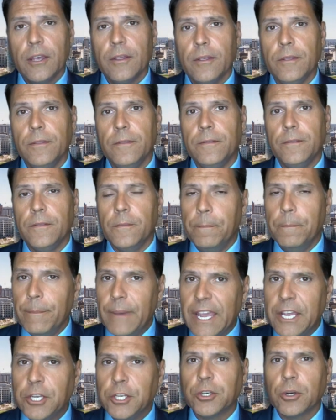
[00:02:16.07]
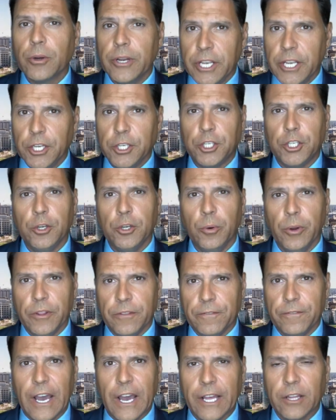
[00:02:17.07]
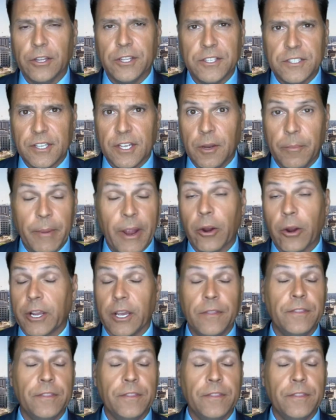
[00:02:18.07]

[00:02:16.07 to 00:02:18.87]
the major issue with violence in America,